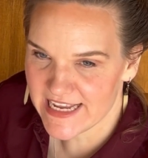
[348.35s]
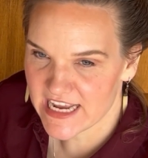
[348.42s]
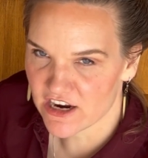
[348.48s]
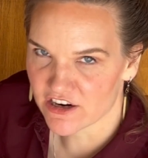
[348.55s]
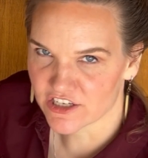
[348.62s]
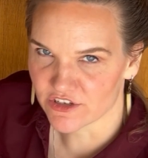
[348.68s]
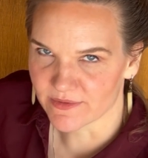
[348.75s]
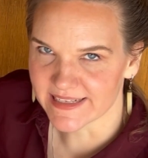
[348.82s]

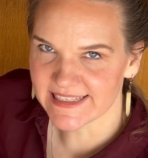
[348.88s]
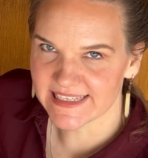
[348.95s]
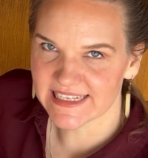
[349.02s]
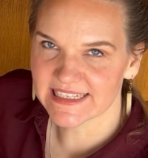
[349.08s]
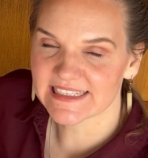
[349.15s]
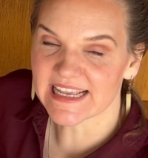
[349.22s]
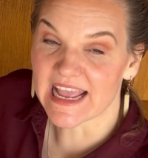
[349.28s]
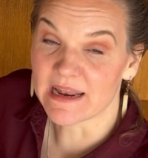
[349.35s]

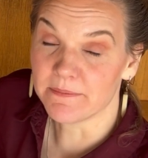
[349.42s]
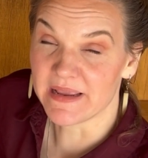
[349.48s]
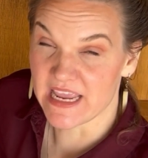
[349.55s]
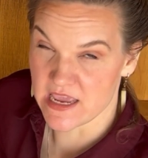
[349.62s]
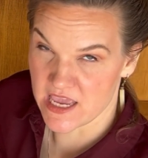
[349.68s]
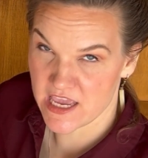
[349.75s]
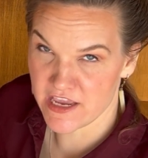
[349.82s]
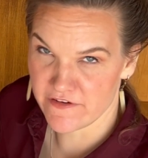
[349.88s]
characteristics and
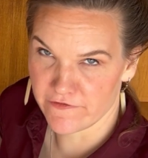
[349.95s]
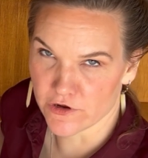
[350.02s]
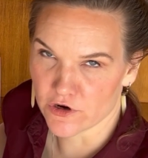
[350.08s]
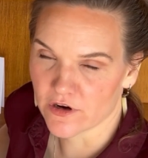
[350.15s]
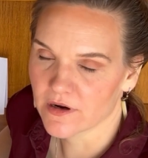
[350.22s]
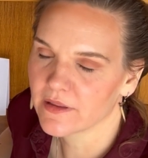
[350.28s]
behavior.